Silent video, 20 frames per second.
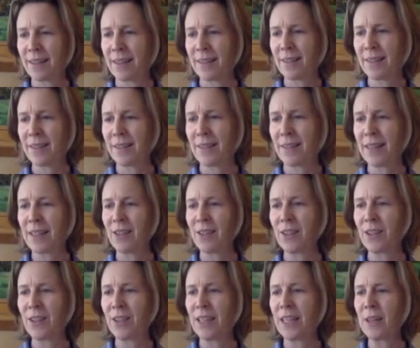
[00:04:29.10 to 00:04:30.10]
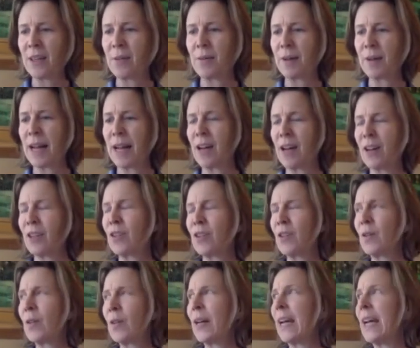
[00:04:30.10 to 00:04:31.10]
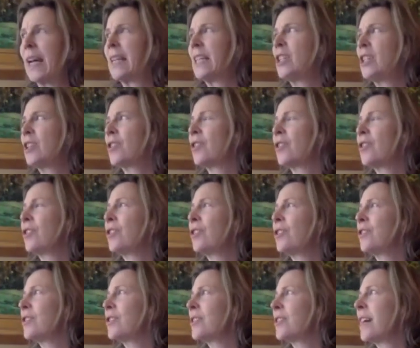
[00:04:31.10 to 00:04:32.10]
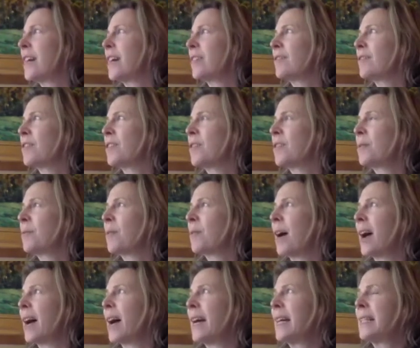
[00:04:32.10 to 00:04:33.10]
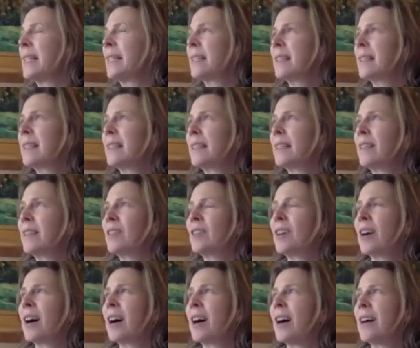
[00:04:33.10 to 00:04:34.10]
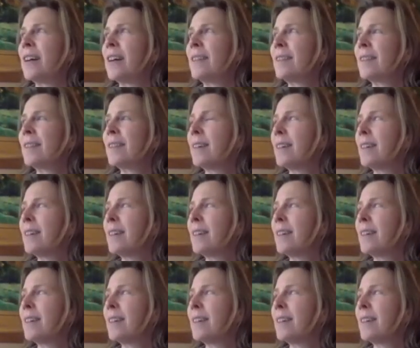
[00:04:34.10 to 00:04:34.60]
while you're looking around, go ahead and turn yourself to the right and let your eyes